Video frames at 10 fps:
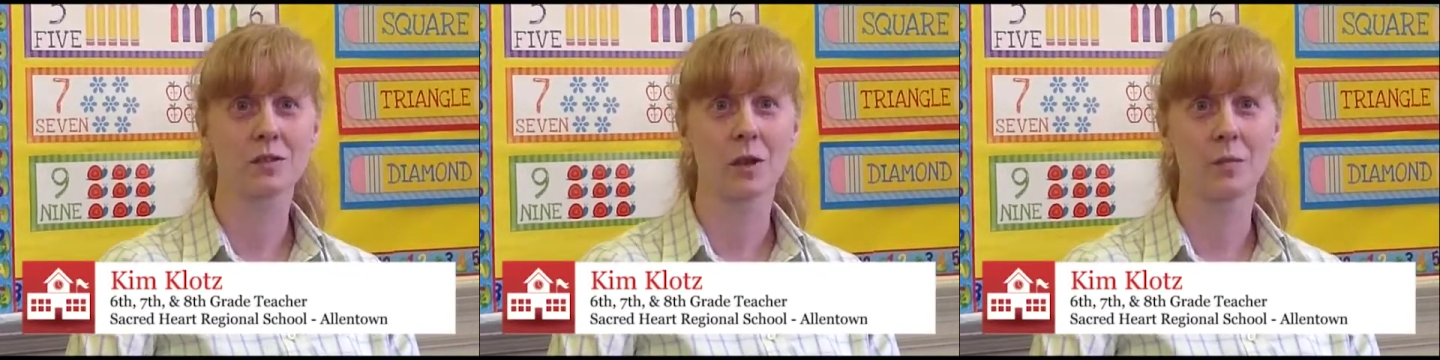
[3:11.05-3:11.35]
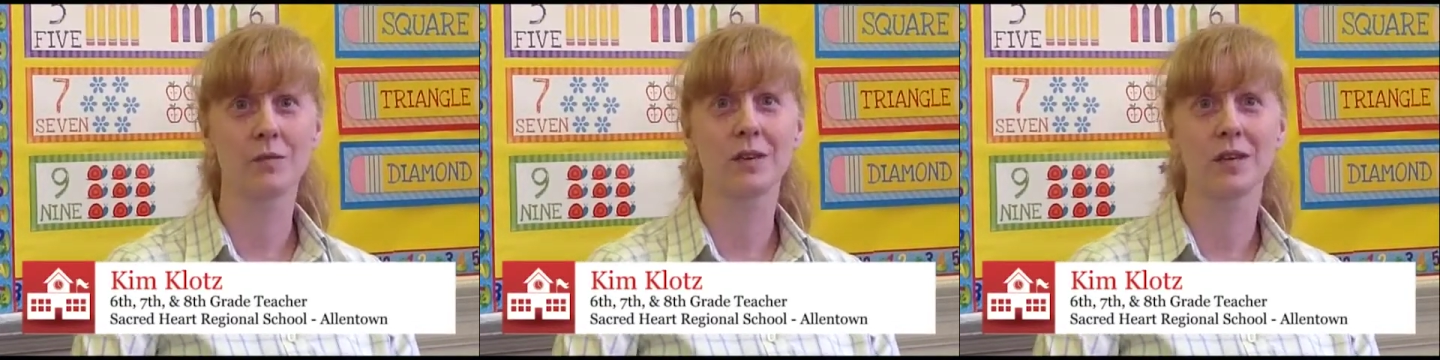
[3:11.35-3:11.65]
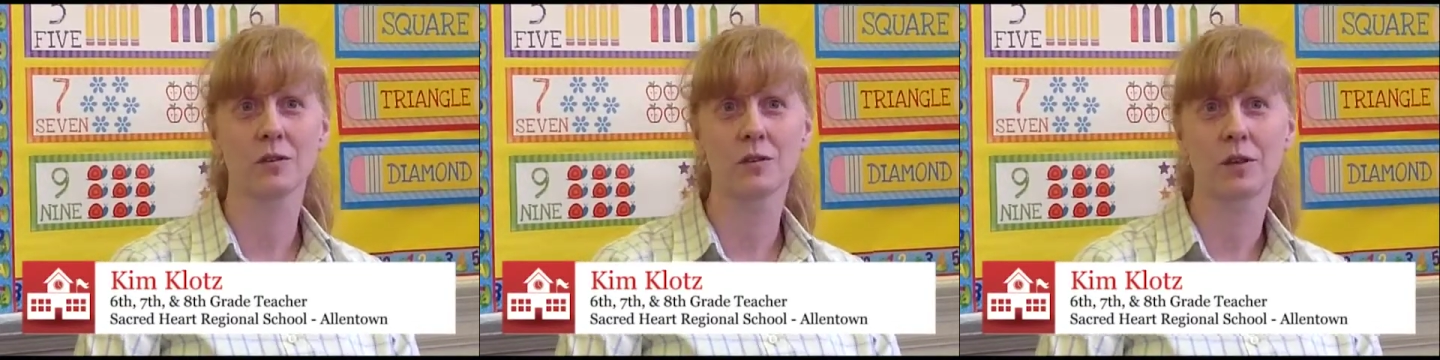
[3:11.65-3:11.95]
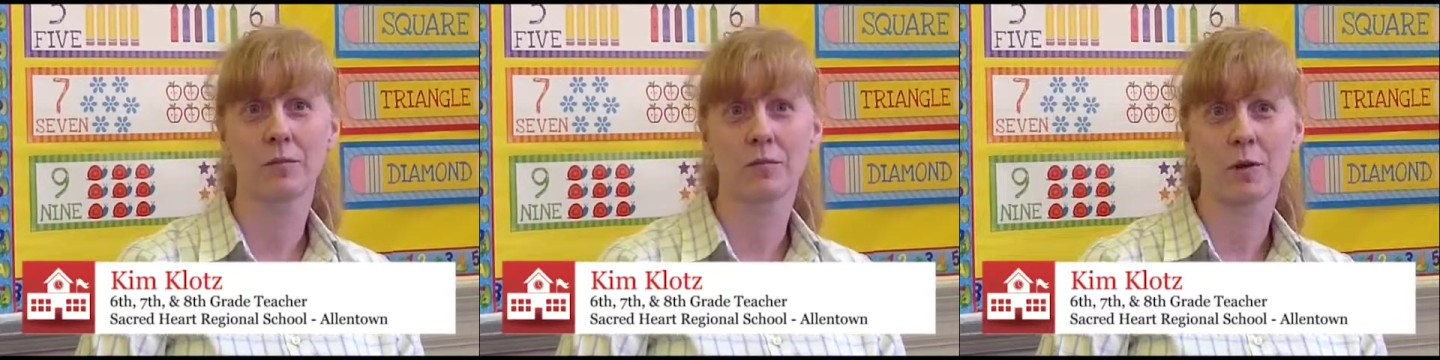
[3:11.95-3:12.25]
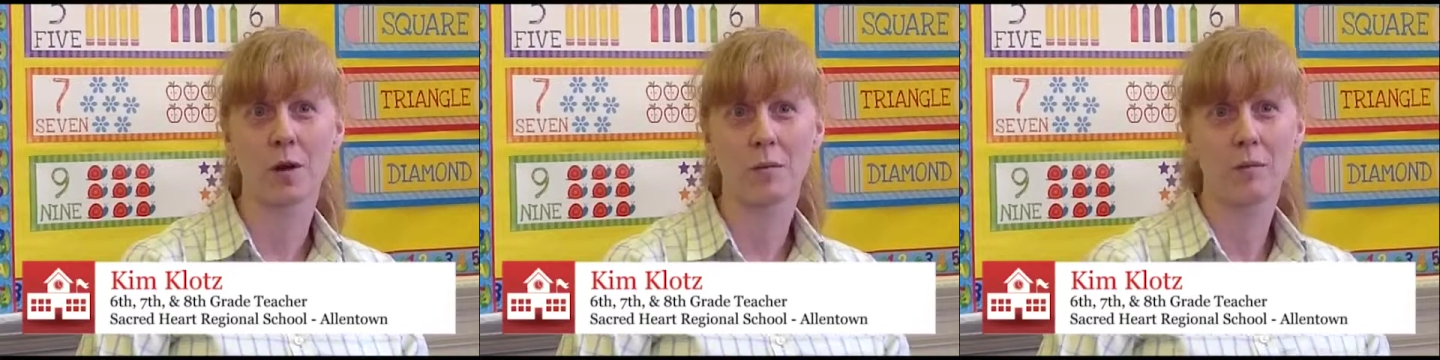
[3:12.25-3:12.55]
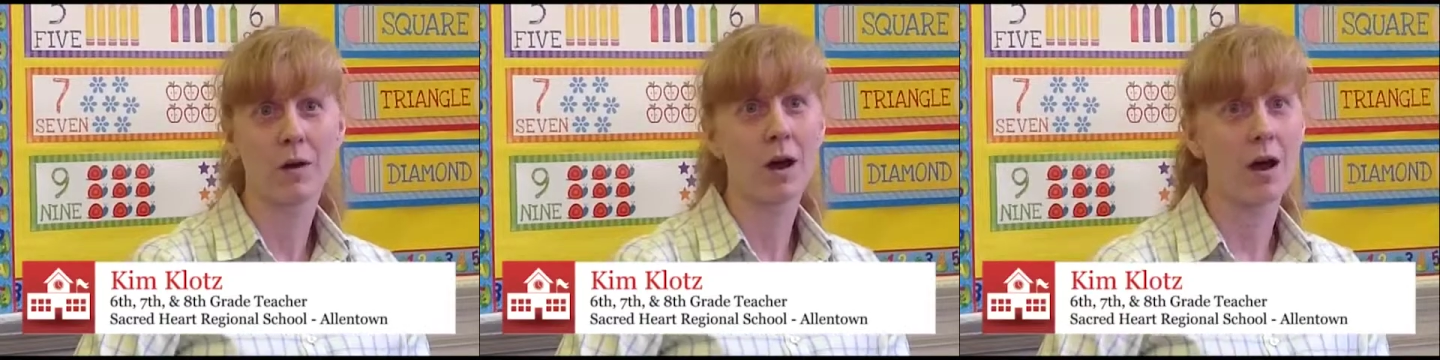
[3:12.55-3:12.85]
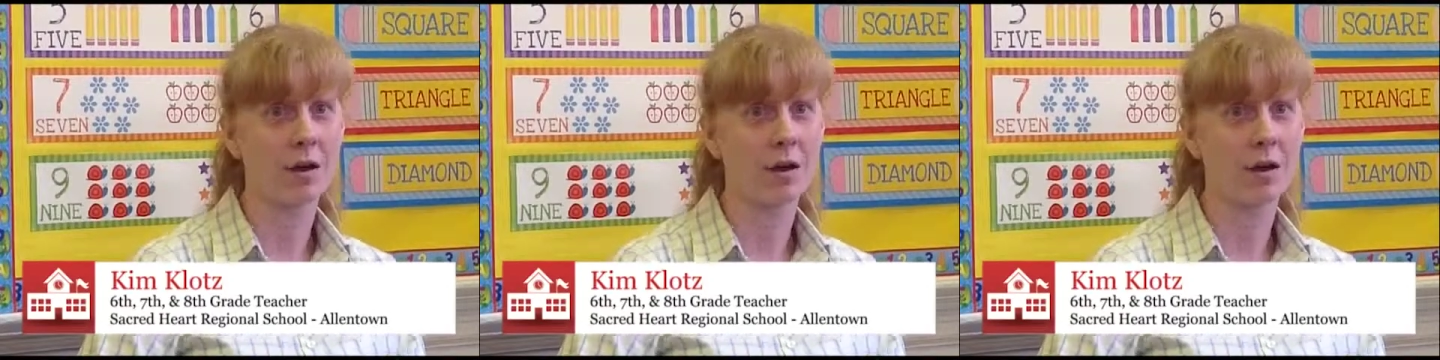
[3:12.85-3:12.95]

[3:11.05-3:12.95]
some of the kids come from